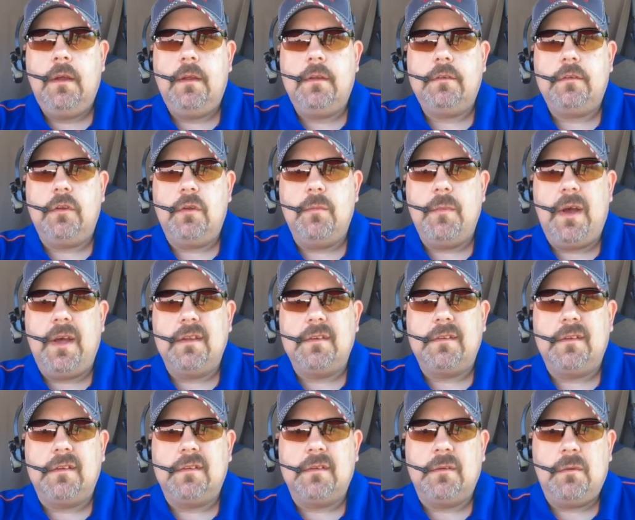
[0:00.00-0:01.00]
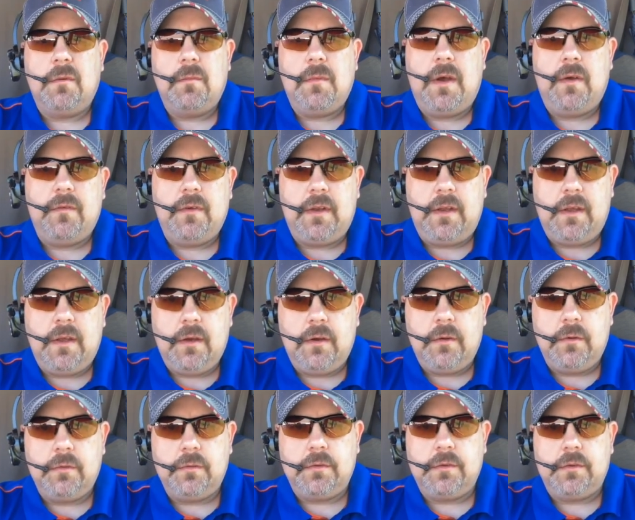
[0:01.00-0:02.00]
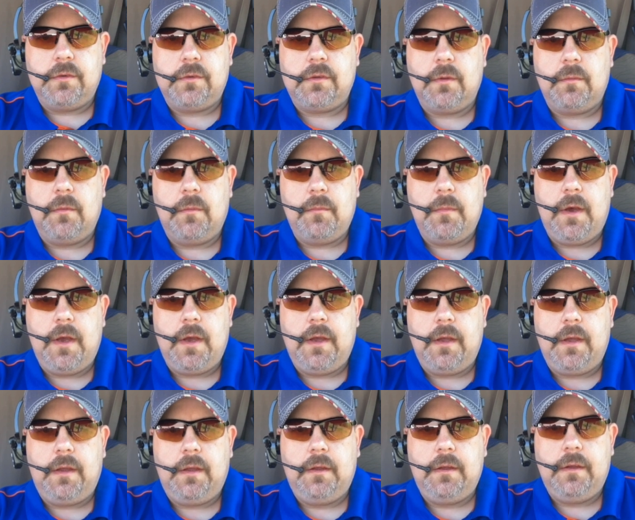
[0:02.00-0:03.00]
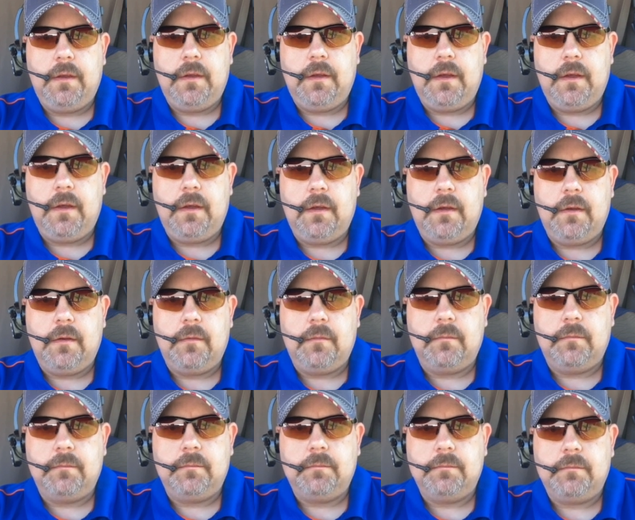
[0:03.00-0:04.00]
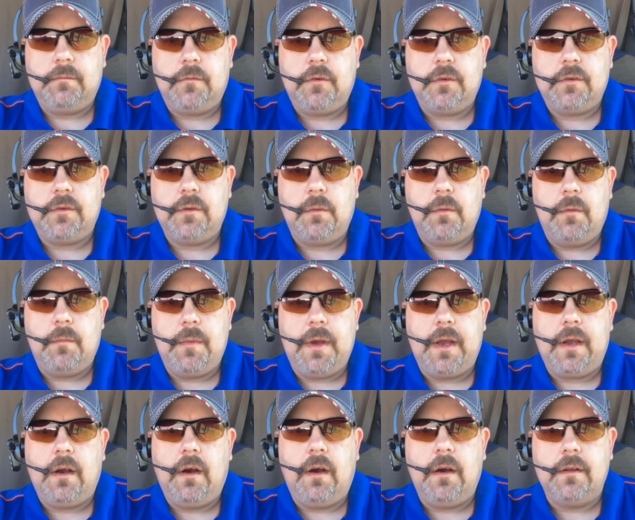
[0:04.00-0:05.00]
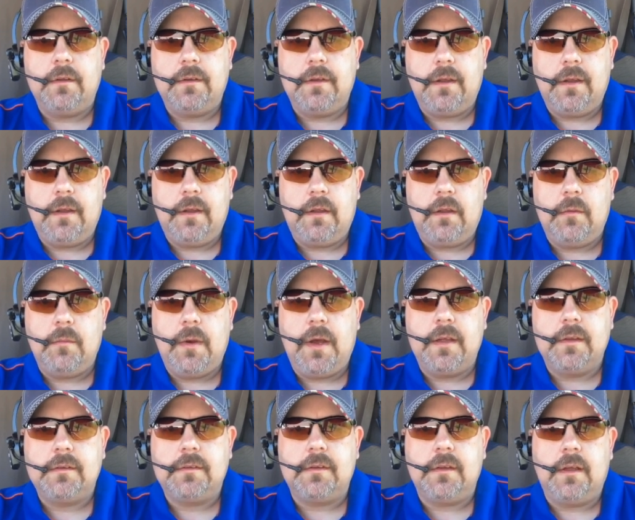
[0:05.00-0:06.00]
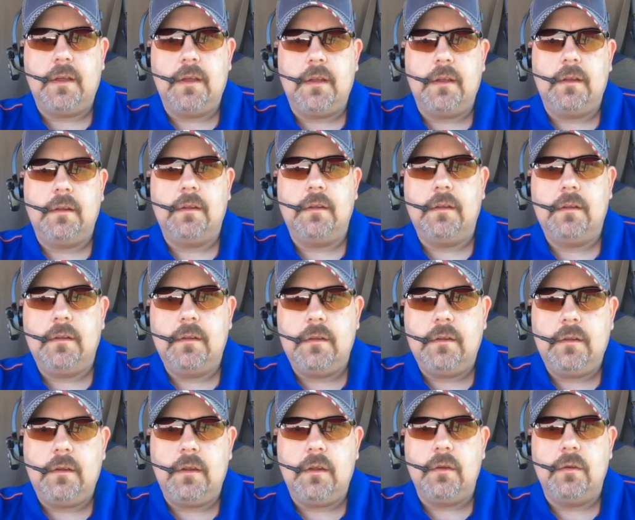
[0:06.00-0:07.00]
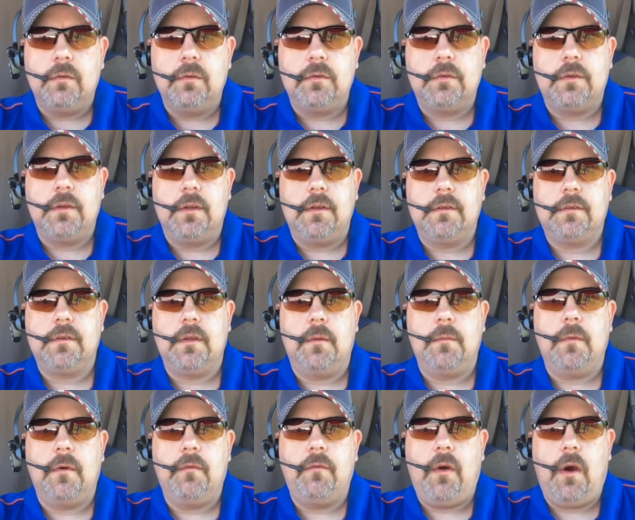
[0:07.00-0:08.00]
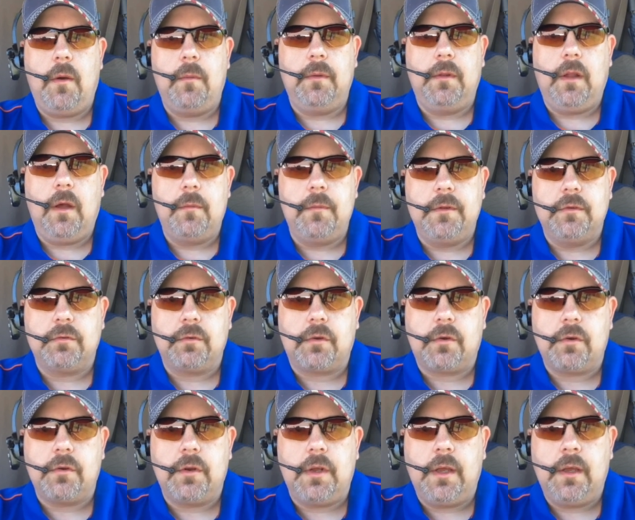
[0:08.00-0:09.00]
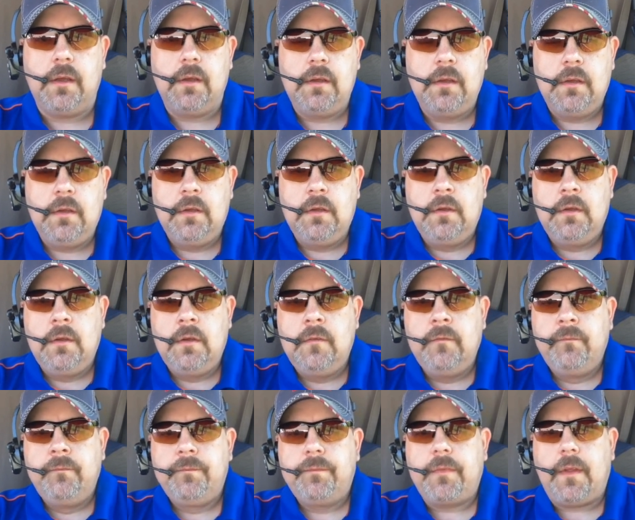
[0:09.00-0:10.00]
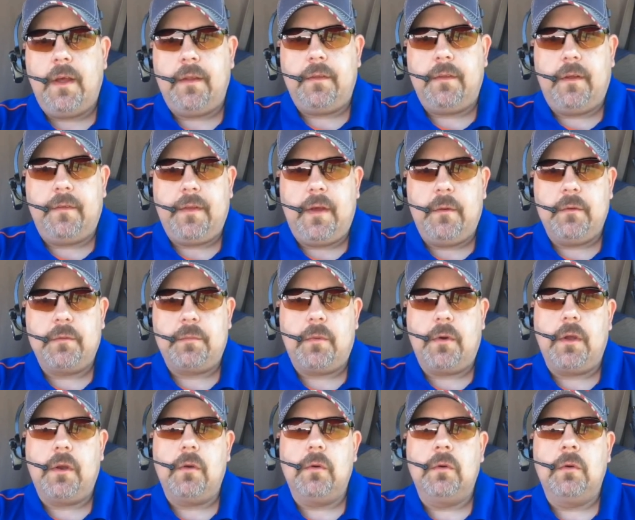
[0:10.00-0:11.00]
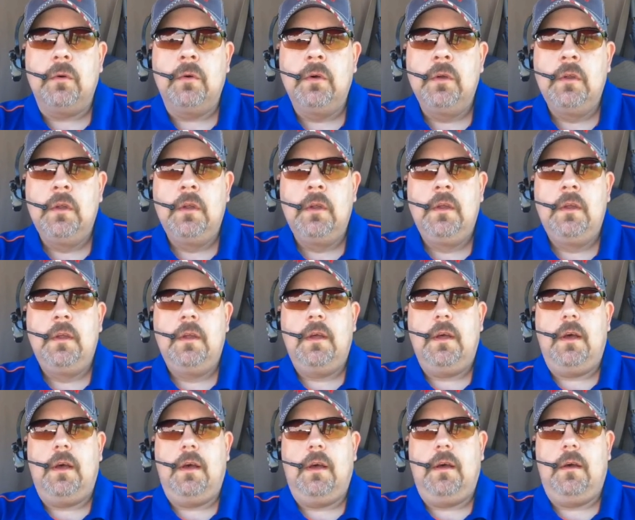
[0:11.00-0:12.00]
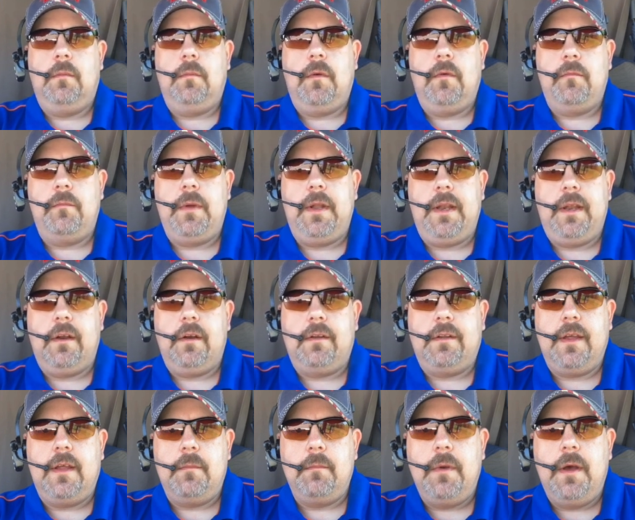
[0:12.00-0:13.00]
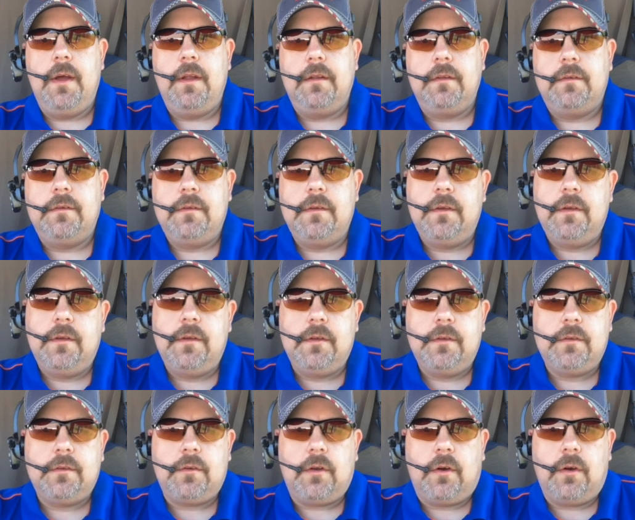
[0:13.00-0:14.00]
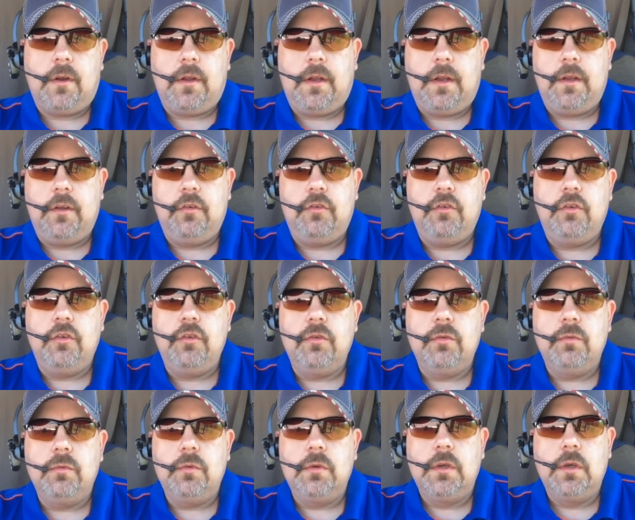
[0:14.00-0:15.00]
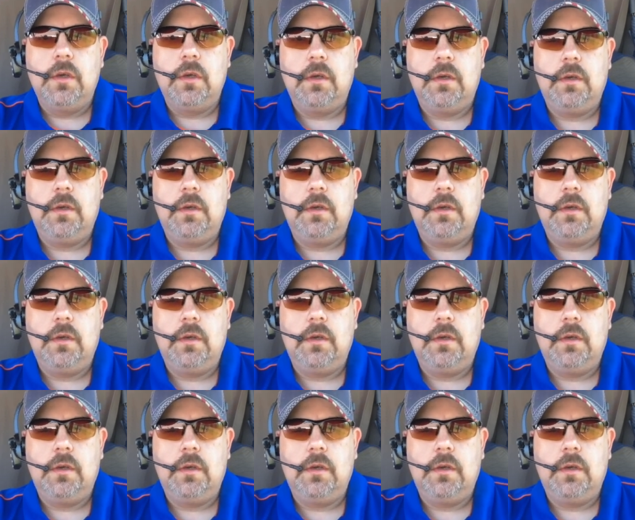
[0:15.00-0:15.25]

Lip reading: So you might see some of my videos and some of my just some of my content. You might see it used in some of Hobby Lobby's recruiting. I thought that was pretty cool. I've been here 10 months, started in June.